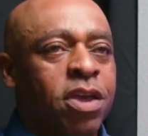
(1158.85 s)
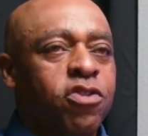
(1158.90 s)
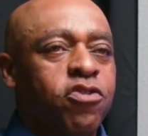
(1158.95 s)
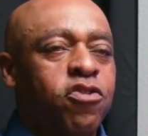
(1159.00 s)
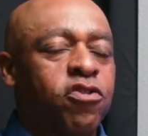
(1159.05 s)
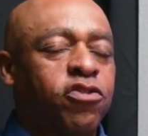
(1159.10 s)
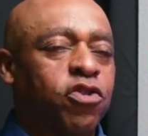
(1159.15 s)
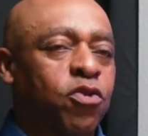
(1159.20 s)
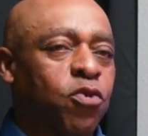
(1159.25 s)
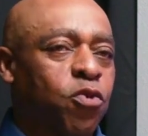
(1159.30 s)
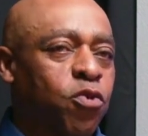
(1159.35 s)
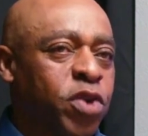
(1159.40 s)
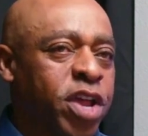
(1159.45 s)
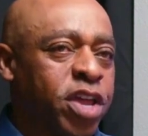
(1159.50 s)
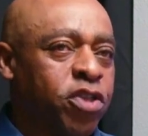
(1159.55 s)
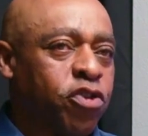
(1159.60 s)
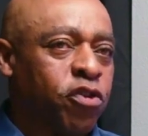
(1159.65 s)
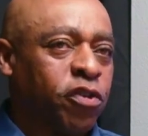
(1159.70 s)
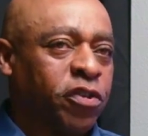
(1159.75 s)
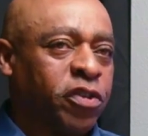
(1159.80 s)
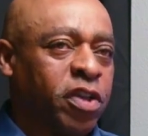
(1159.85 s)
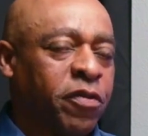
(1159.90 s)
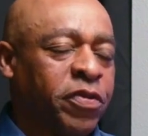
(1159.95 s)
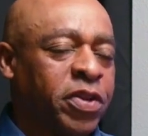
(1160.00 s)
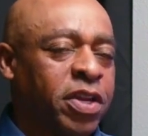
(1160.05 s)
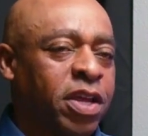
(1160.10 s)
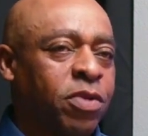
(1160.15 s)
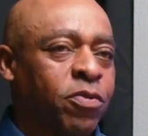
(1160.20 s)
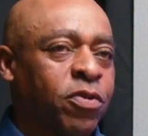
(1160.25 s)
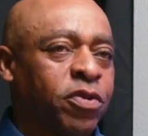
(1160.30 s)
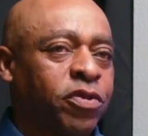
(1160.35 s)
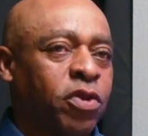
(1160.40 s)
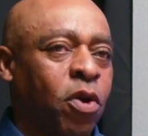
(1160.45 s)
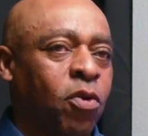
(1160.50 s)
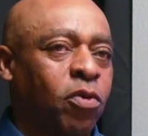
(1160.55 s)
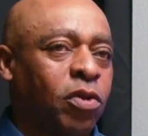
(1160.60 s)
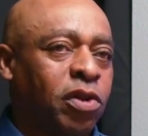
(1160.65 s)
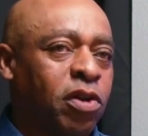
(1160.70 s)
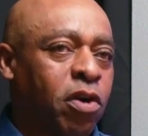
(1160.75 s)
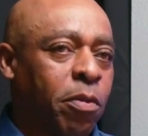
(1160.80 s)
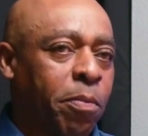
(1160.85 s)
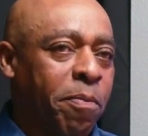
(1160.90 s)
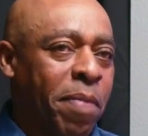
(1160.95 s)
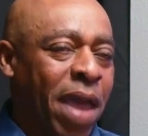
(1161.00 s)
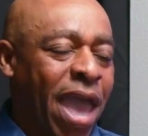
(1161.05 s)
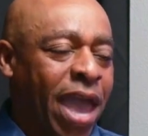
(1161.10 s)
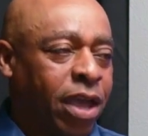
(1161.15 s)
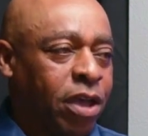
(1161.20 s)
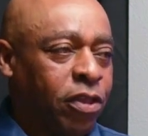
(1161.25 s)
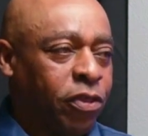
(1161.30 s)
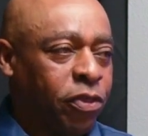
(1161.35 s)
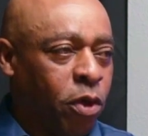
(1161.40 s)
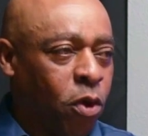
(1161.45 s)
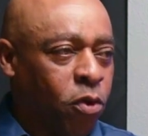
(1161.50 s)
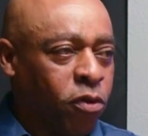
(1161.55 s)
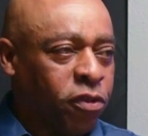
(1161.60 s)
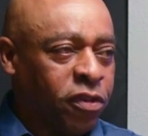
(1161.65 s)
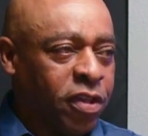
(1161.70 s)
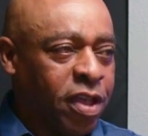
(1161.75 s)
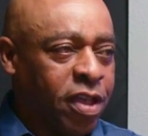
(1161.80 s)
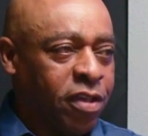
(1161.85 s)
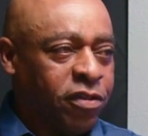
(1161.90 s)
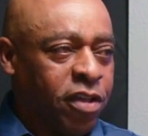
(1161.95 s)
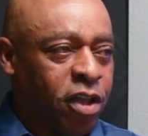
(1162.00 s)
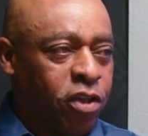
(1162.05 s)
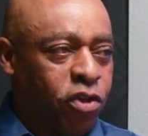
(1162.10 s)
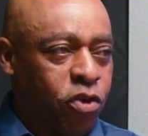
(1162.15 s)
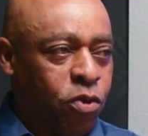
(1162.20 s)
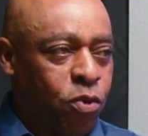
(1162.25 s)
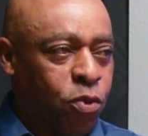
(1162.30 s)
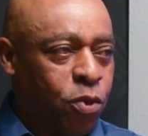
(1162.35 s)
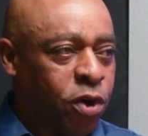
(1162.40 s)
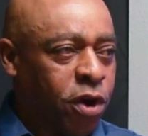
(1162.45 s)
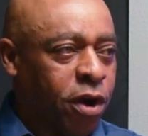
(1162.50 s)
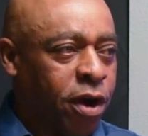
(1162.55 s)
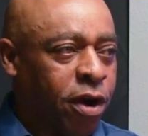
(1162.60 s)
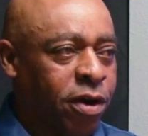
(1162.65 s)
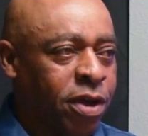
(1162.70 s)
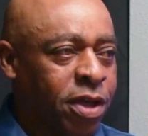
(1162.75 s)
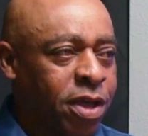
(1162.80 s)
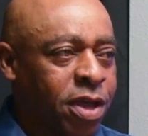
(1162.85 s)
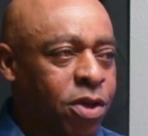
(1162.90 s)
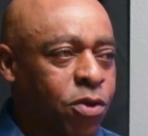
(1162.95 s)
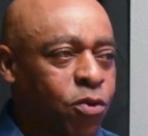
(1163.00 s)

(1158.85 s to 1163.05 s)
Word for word: You're to rid yourself. In other words, don't look back at those things that you were.